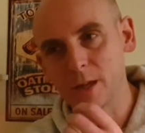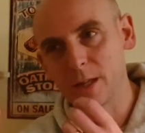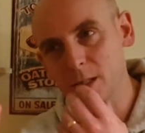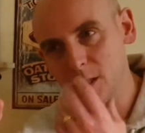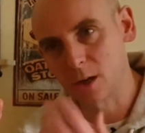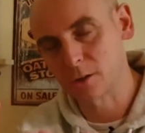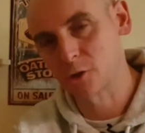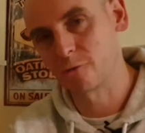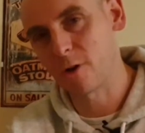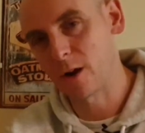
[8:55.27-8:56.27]
and then starts
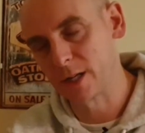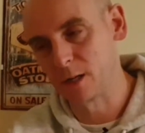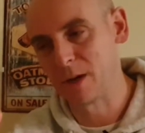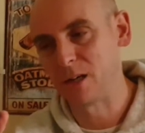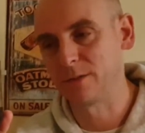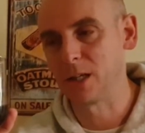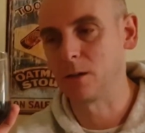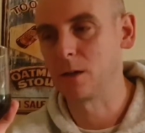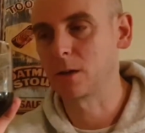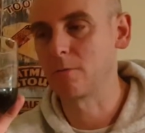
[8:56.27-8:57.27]
drying your mouth
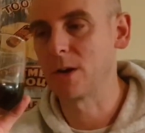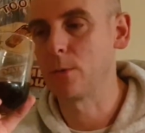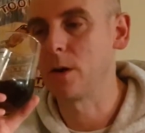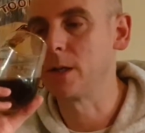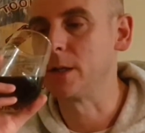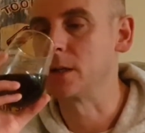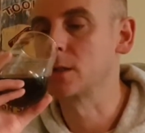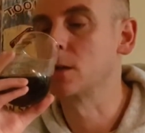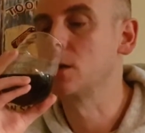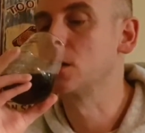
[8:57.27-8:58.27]
out like a red wine does,